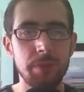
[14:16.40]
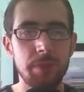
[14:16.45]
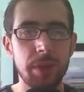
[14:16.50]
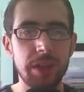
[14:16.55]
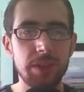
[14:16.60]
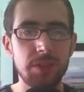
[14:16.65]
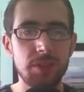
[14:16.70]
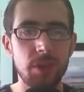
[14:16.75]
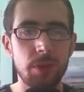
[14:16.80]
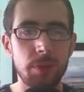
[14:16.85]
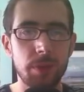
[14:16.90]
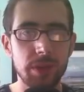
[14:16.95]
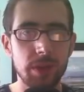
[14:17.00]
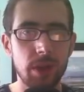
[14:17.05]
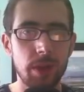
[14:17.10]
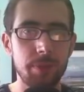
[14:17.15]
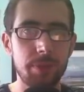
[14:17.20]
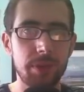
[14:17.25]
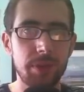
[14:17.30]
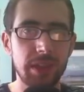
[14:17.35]
it's not one
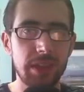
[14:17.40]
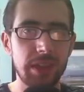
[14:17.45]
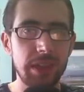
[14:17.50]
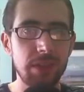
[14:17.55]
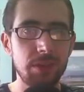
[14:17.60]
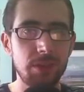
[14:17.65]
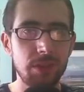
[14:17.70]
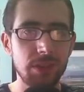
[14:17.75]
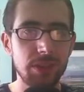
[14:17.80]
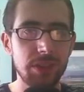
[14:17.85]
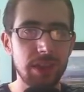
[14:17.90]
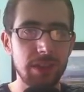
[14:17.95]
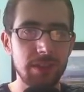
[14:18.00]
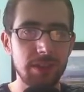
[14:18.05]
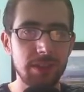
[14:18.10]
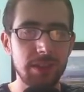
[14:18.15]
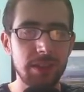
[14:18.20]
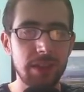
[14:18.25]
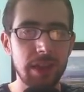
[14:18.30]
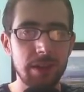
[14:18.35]
that I'm particularly
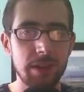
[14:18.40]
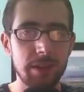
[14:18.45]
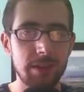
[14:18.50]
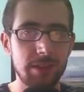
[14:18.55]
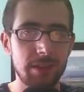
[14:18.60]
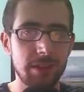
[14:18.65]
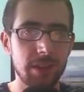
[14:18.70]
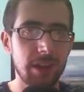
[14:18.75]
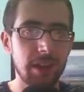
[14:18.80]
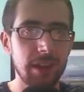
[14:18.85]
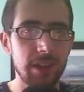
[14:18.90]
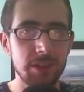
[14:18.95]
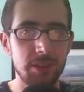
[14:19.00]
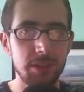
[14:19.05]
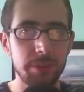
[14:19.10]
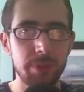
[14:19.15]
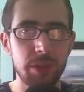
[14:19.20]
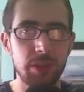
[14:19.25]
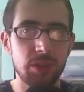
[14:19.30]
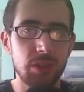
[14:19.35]
enthusiastic to get stuck
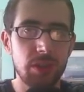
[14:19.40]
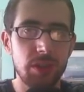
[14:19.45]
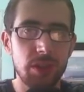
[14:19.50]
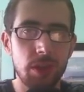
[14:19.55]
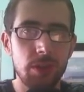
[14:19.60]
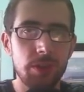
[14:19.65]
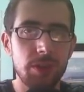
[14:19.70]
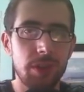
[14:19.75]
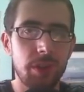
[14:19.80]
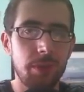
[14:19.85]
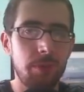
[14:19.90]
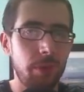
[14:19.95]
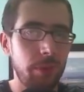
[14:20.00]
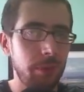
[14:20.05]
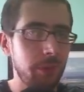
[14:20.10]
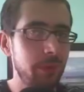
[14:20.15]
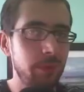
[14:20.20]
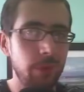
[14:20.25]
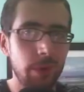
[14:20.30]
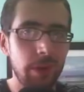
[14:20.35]
into, because I know that I
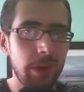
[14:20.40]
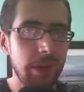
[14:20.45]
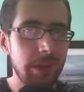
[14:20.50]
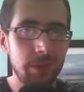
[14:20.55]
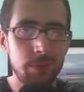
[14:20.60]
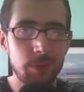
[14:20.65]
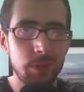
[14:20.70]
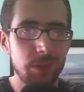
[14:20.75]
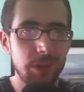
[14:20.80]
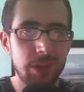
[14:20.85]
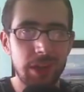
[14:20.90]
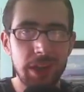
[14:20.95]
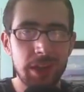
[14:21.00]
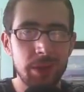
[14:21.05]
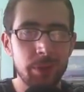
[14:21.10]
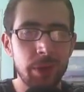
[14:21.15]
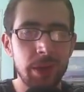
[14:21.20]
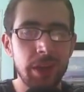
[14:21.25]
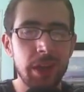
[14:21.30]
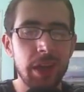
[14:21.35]
probably won't end up using it
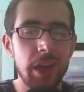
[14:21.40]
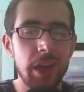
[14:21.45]
anyway.